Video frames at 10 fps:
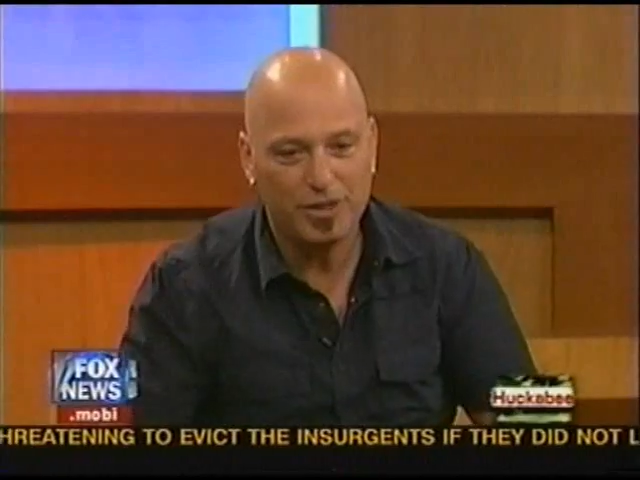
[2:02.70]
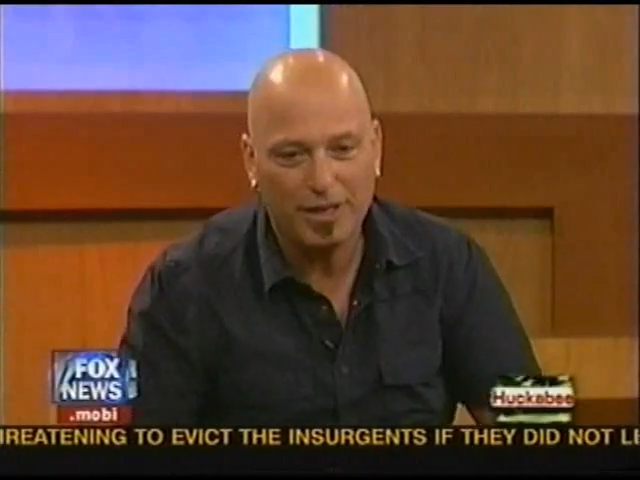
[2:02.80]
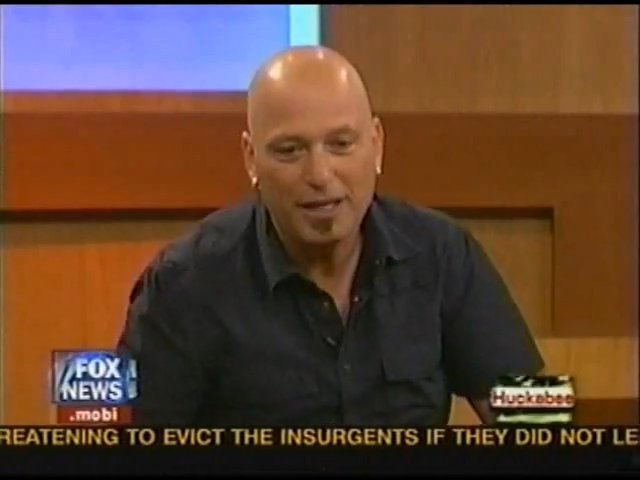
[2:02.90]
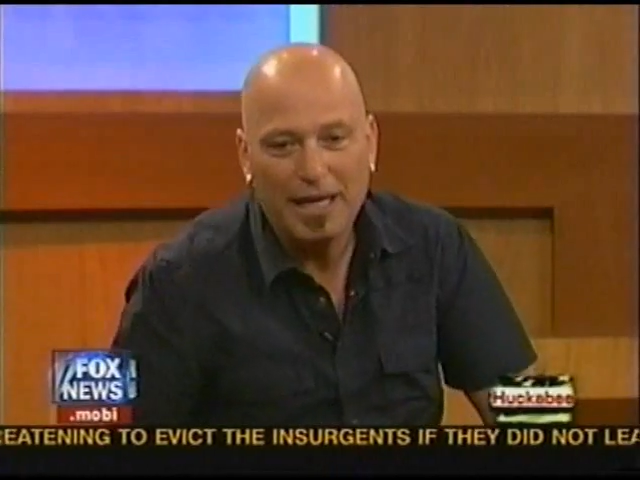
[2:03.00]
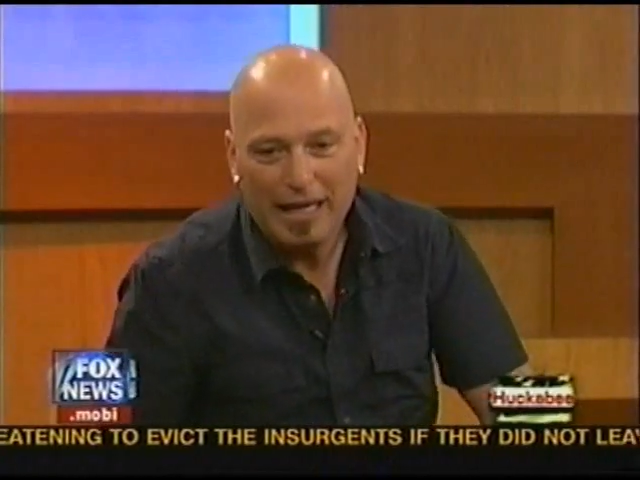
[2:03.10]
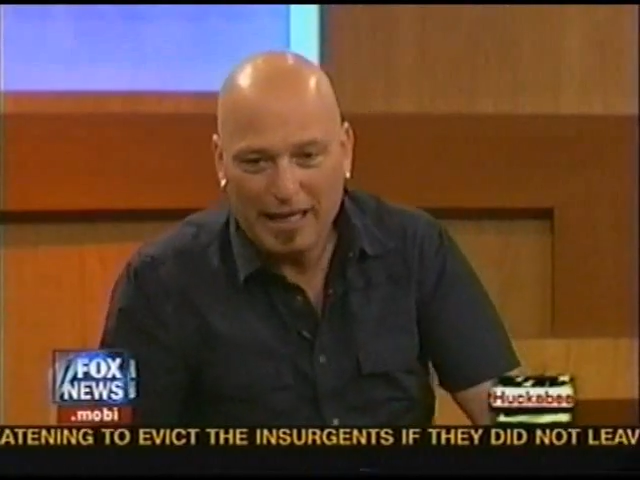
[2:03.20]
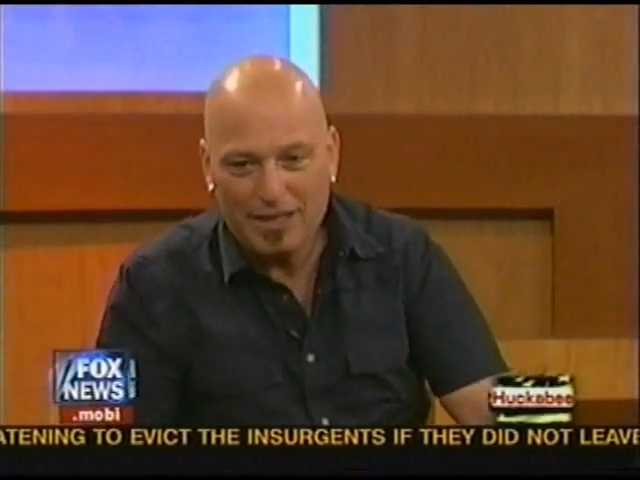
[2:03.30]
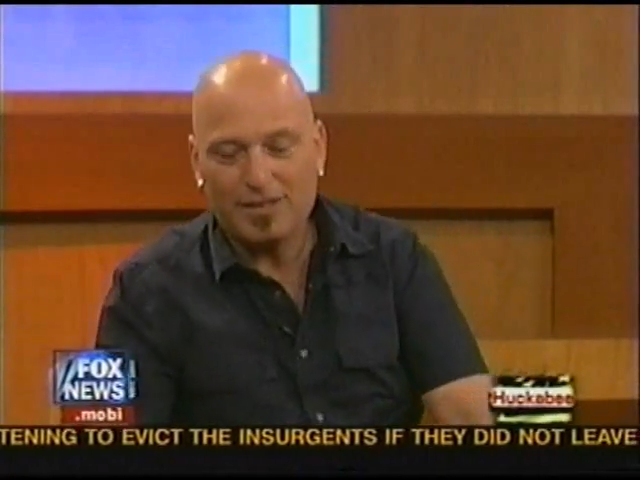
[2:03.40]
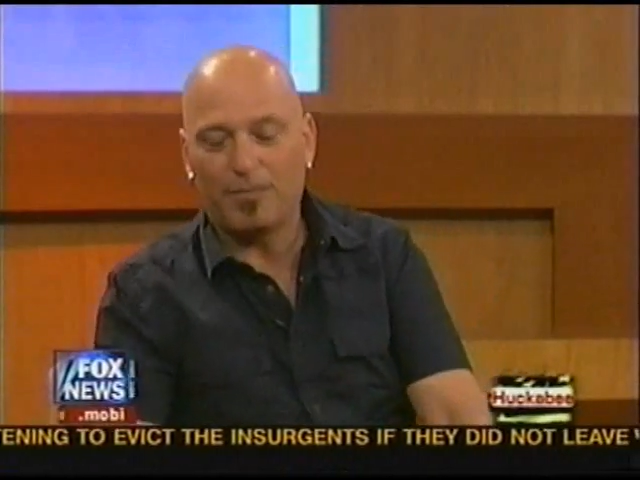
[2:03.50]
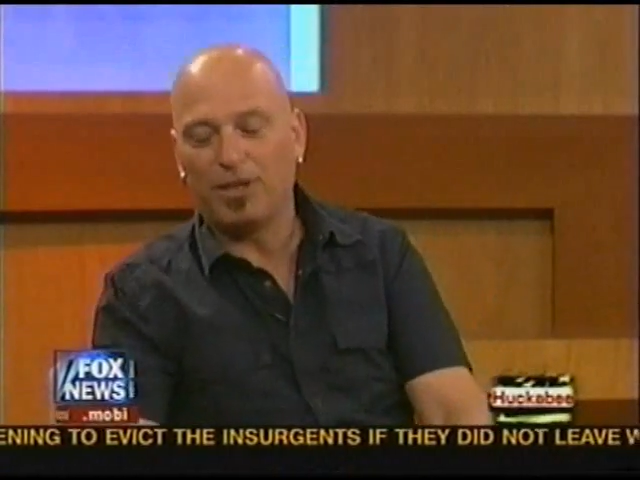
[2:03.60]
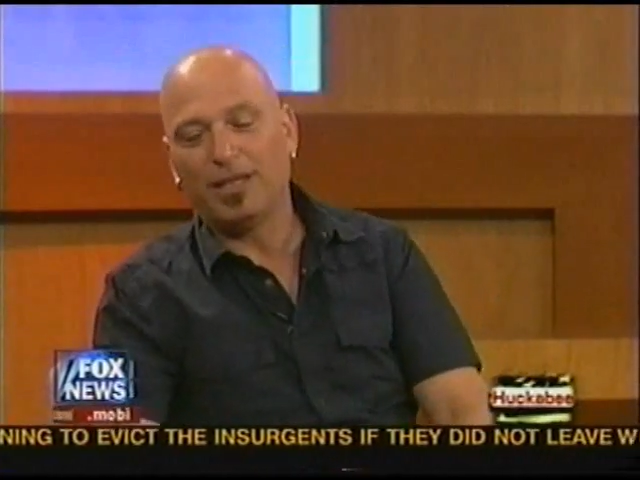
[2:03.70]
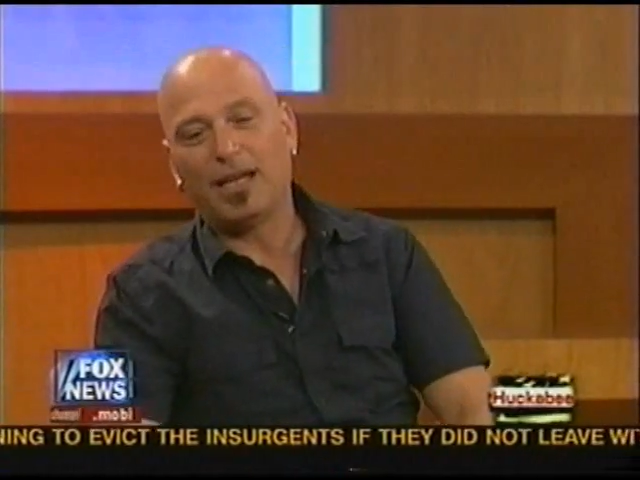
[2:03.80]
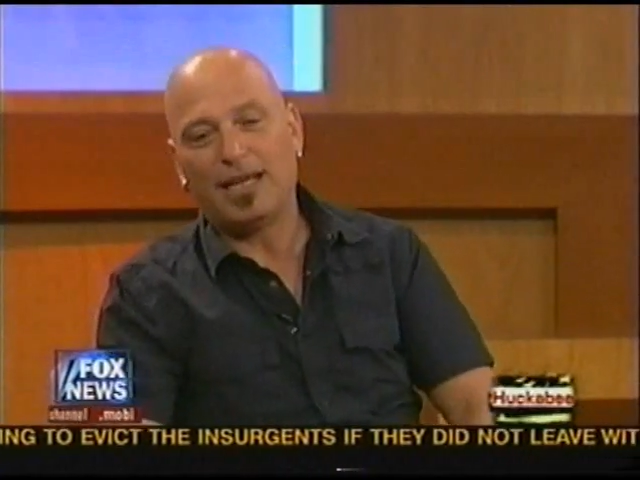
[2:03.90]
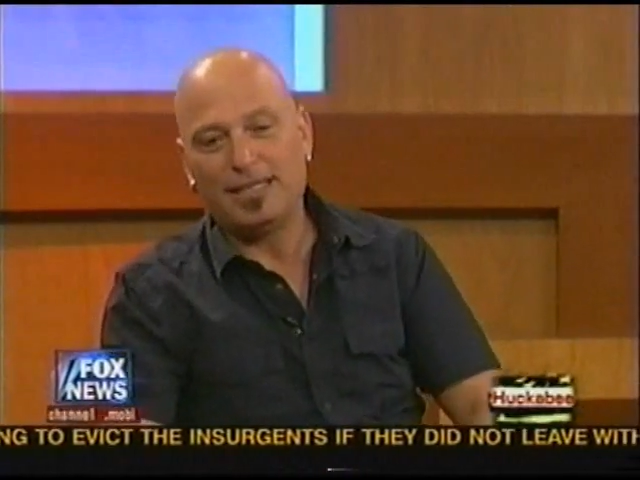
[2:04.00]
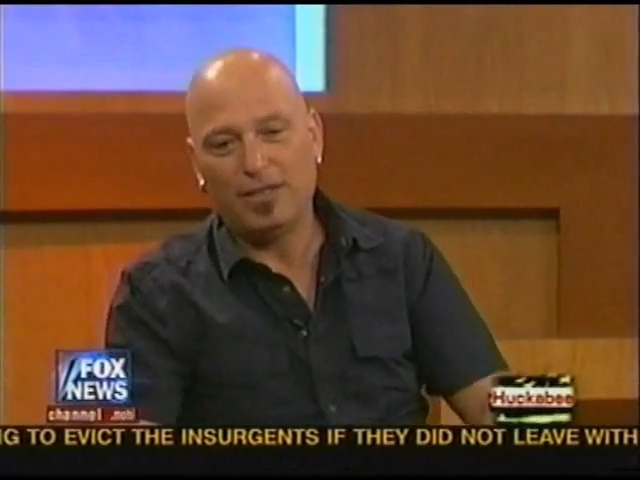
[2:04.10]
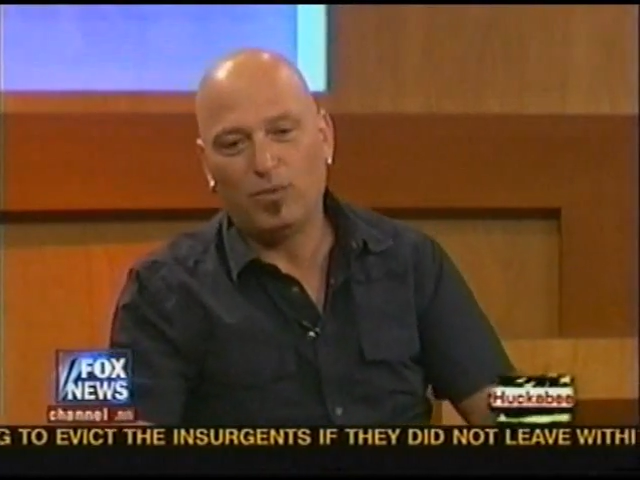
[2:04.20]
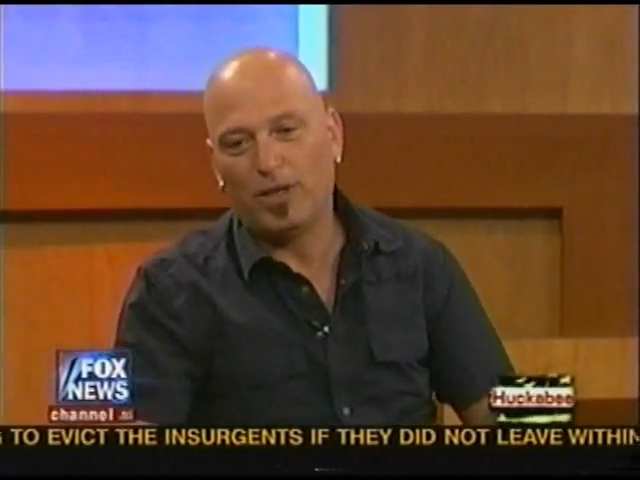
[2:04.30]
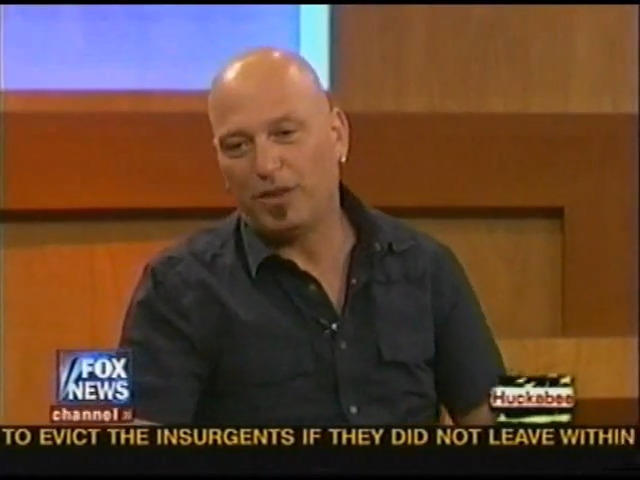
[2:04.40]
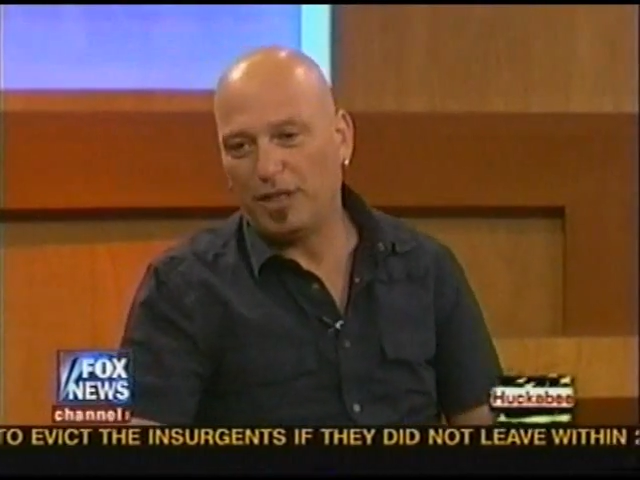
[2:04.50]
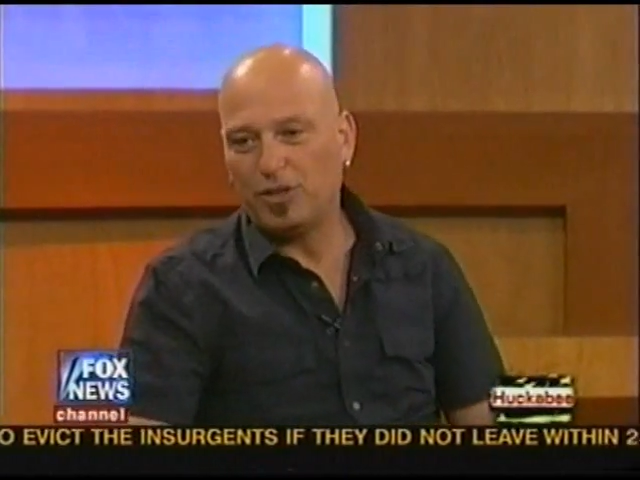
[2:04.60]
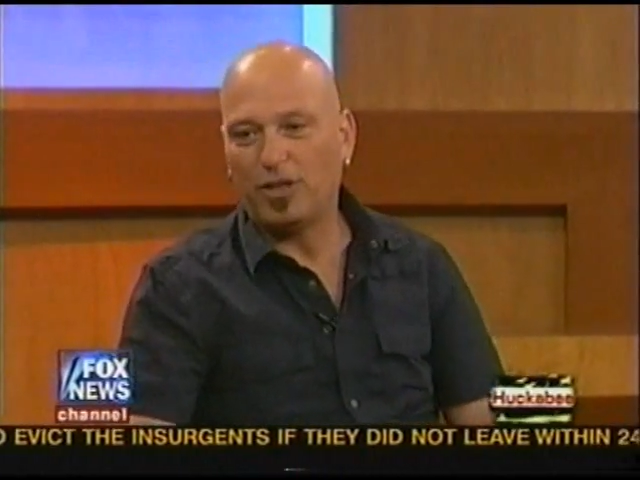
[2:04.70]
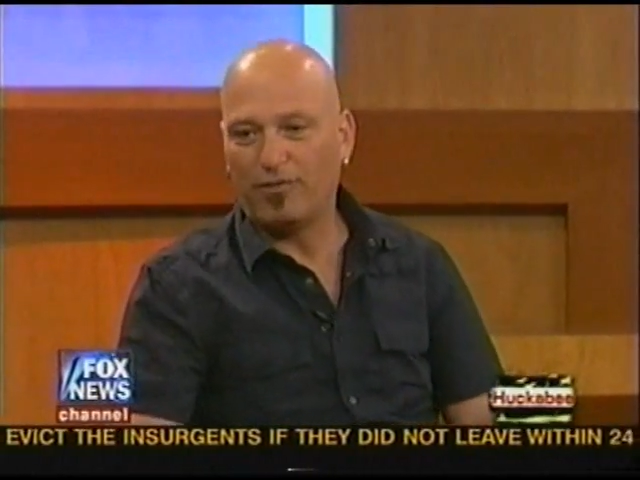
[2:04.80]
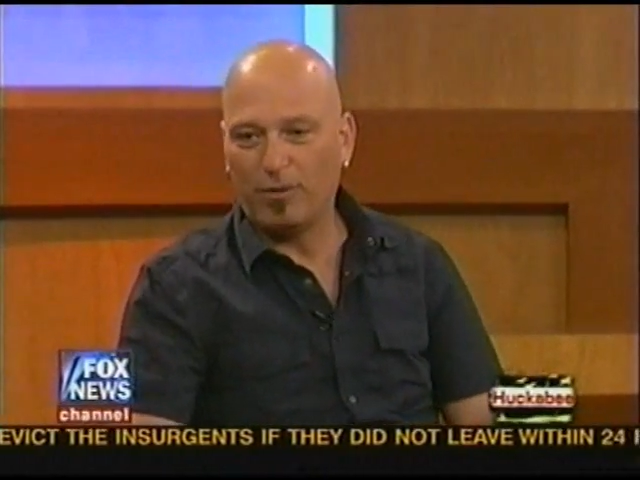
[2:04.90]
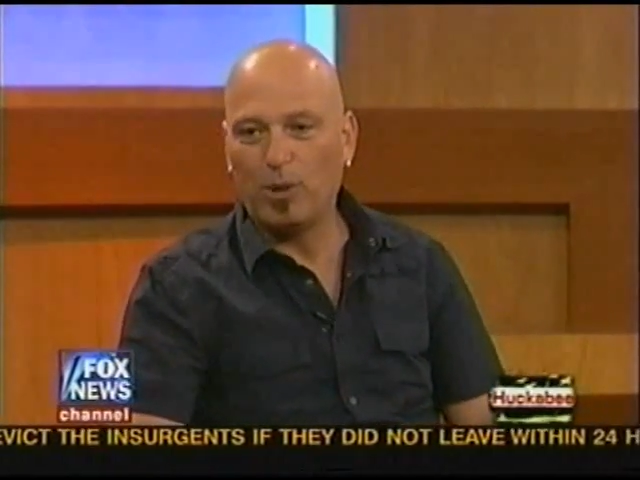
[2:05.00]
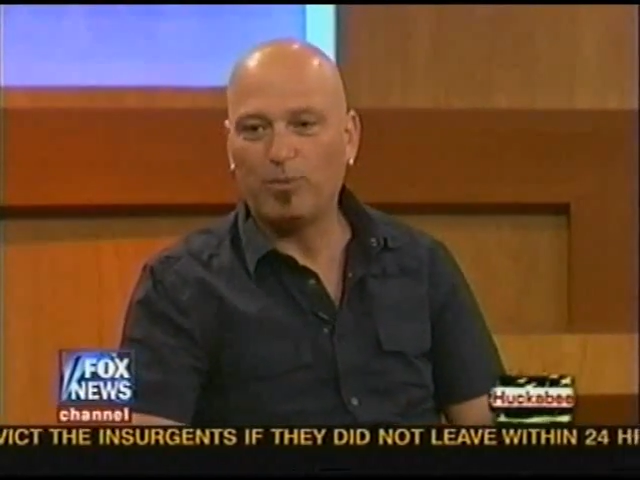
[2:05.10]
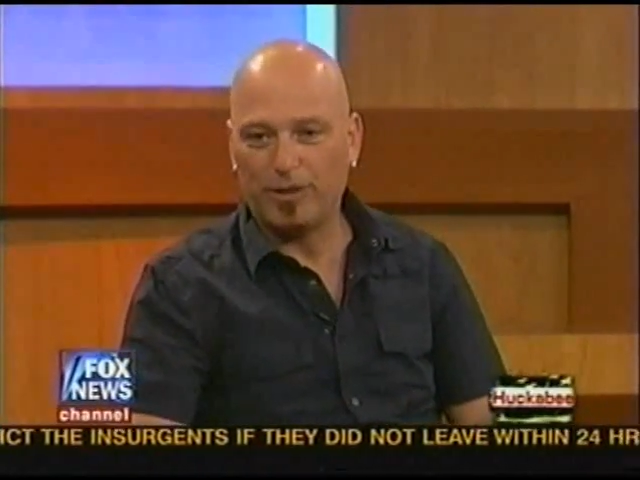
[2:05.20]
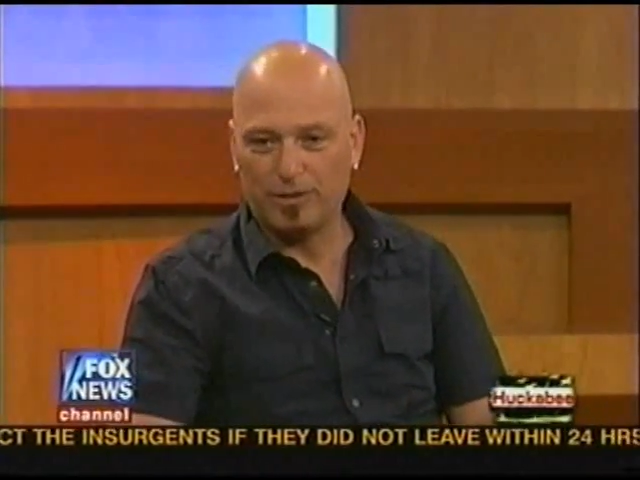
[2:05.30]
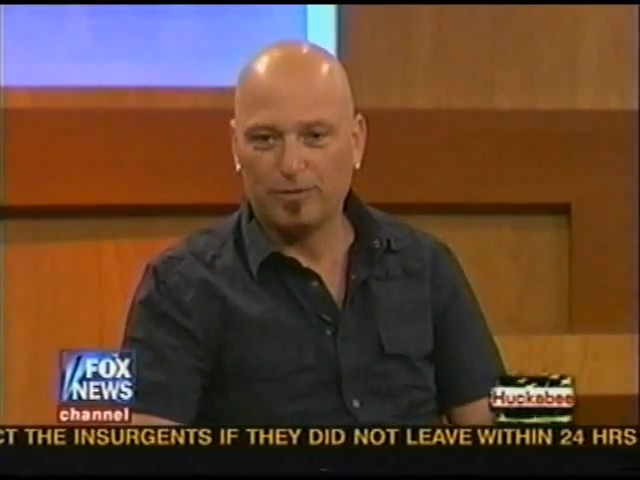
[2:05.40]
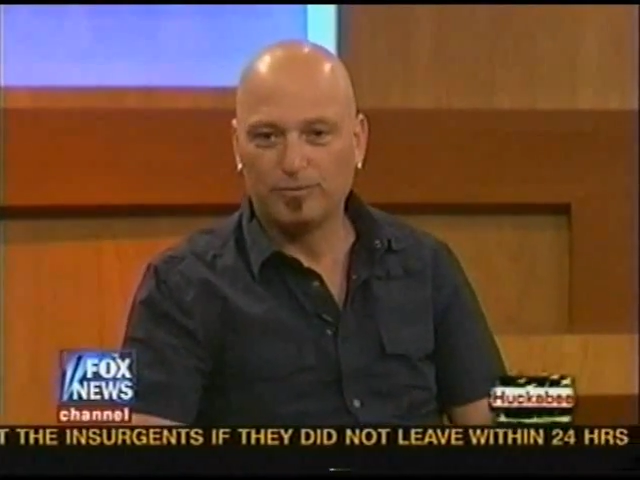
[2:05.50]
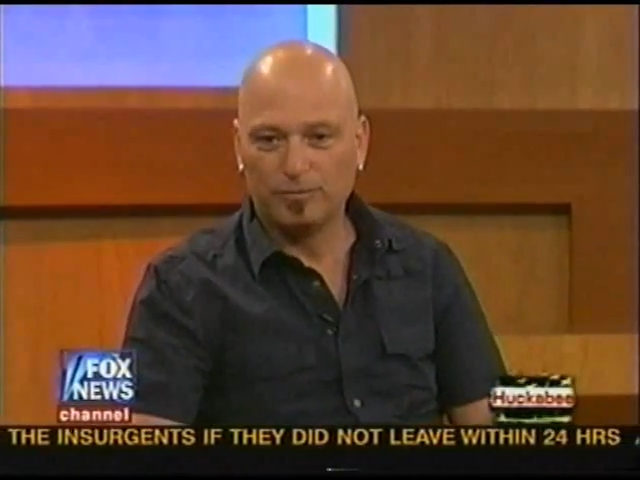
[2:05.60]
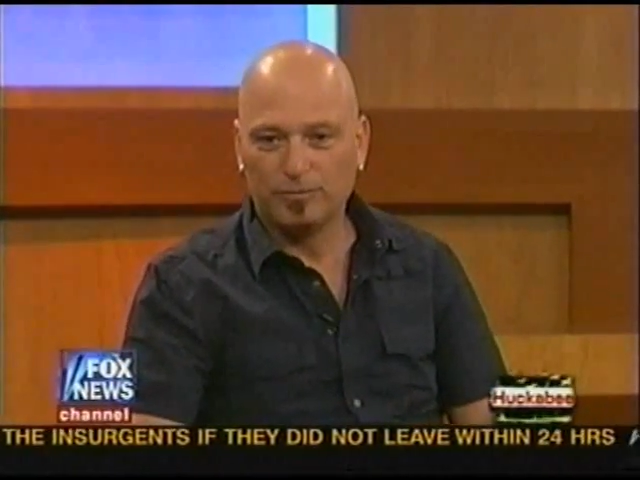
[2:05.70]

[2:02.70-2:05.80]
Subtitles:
it's something that I deal with each and every moment.